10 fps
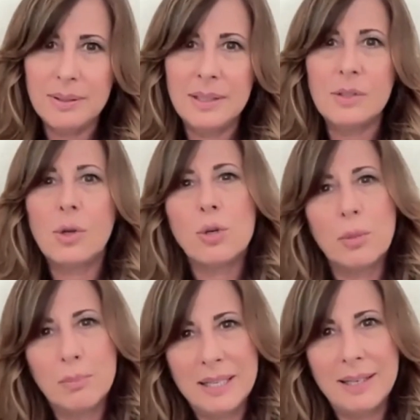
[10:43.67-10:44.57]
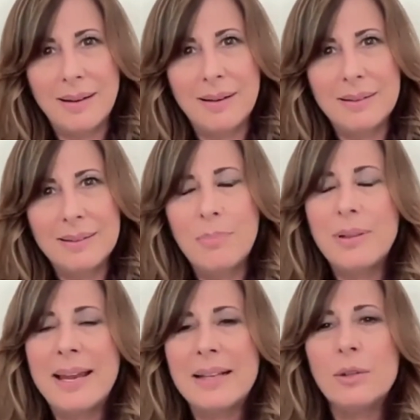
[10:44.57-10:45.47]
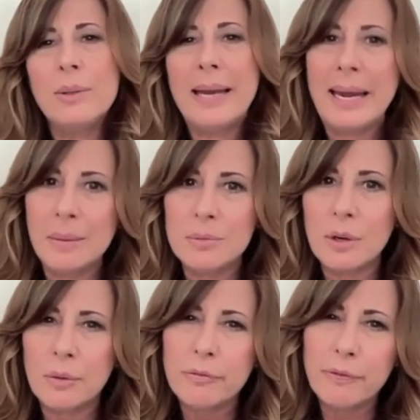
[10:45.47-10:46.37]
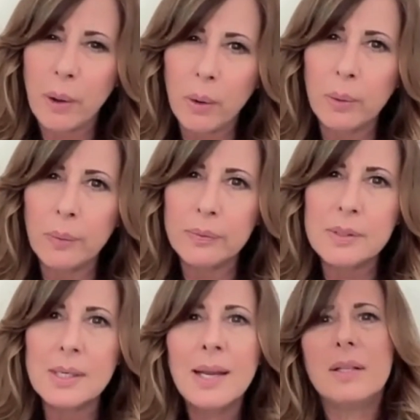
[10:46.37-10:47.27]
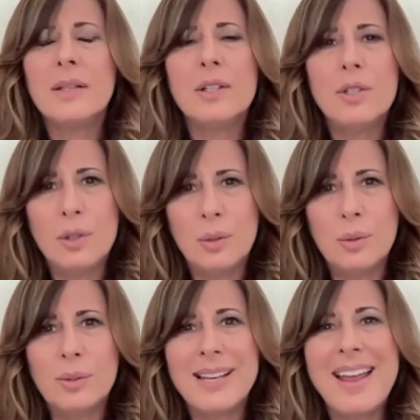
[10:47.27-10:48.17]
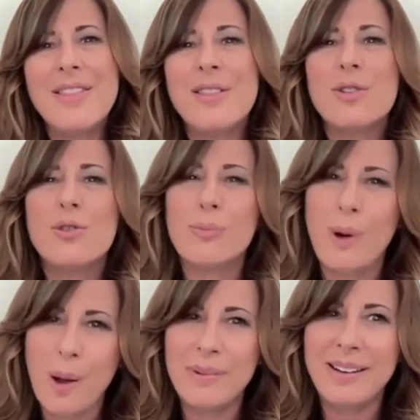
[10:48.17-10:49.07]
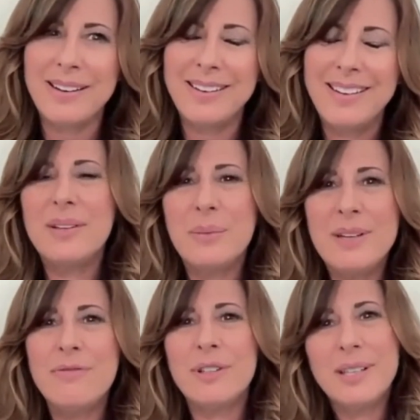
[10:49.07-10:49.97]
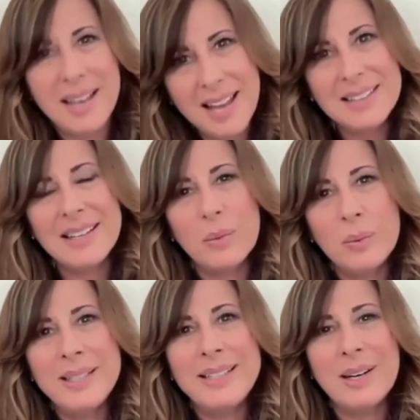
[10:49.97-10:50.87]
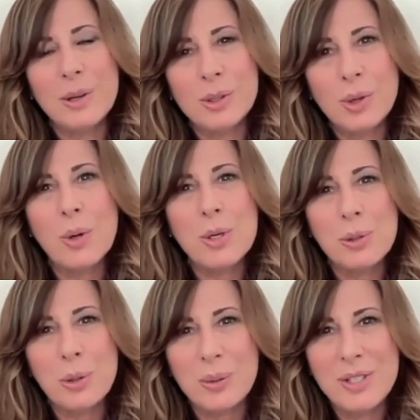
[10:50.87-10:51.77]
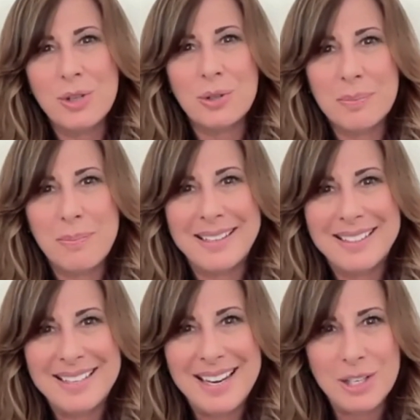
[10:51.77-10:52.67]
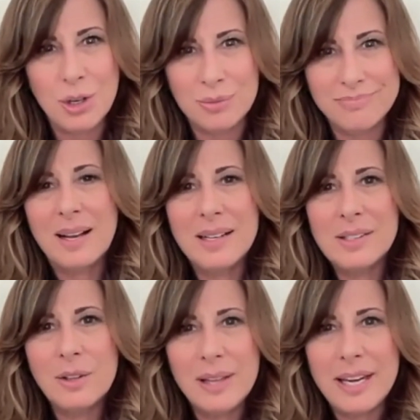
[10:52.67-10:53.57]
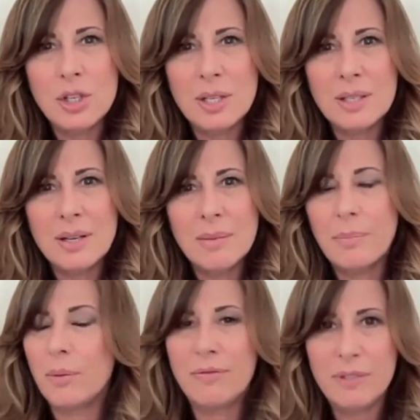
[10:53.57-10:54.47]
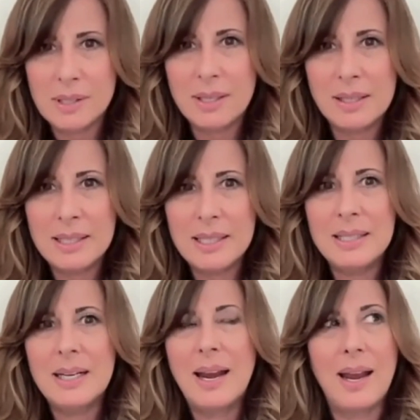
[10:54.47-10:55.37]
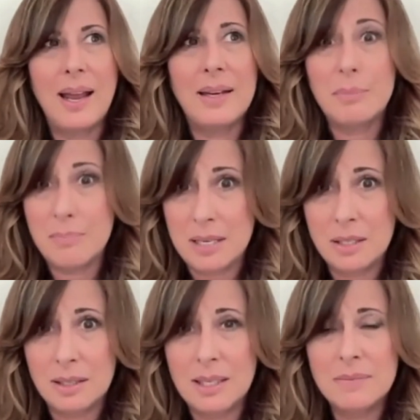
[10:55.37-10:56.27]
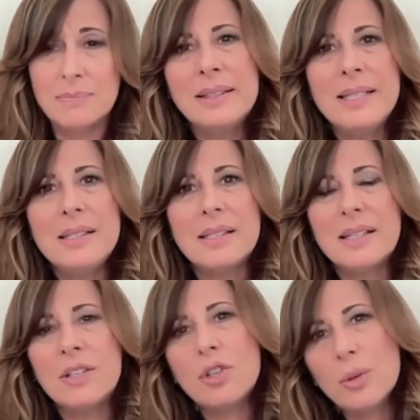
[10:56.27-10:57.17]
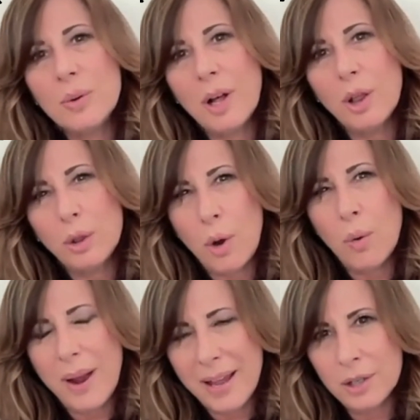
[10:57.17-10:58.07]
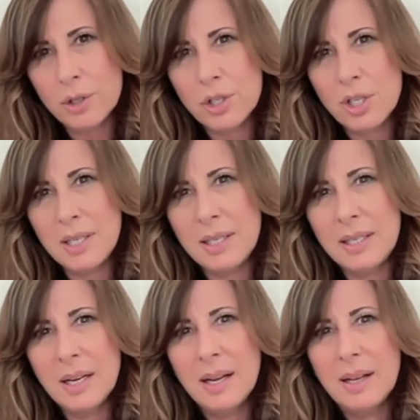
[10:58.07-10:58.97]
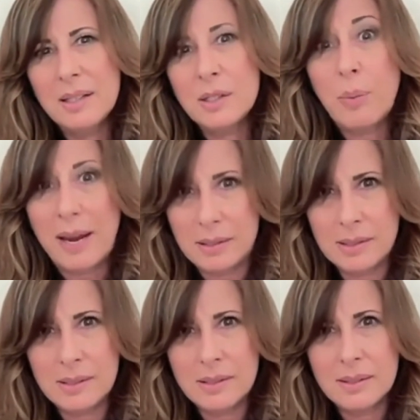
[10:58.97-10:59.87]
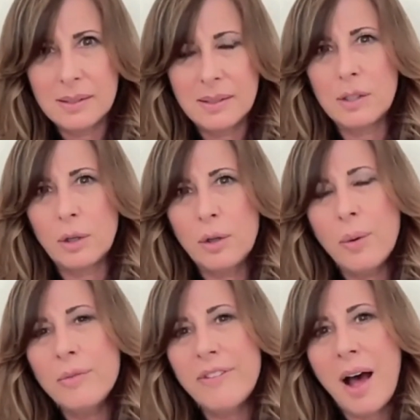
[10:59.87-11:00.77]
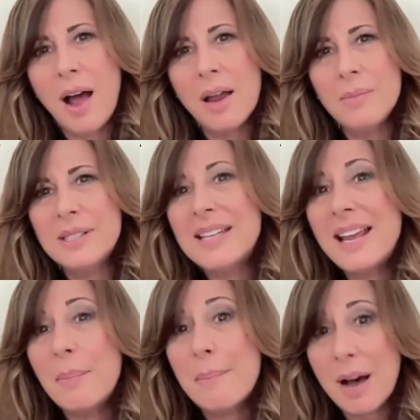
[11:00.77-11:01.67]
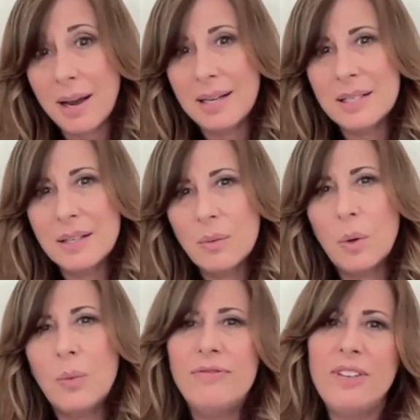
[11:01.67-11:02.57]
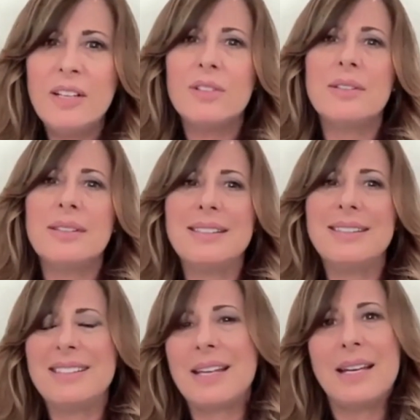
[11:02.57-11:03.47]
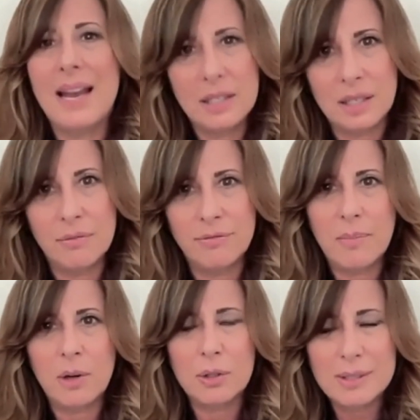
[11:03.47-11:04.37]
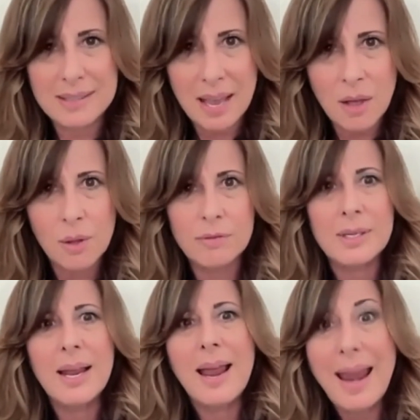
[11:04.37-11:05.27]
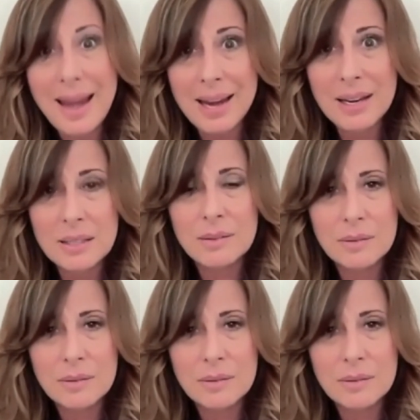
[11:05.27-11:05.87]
in social media and playing little games on our phones, in the news and the drama. And we forget that we are social creatures by nature. Isolation, both physically and mentally, leads us into a low energy space. It's a low vibe state of mind where we feel disconnected from ourselves and